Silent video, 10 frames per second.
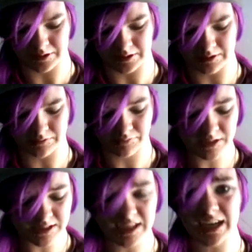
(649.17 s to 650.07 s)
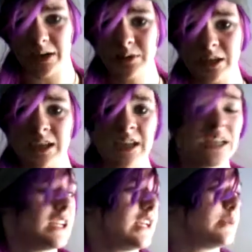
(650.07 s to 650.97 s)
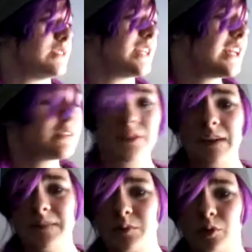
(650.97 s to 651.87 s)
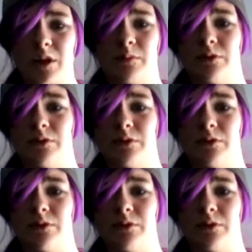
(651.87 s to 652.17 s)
but it's freezing out. It was negative 5 this morning.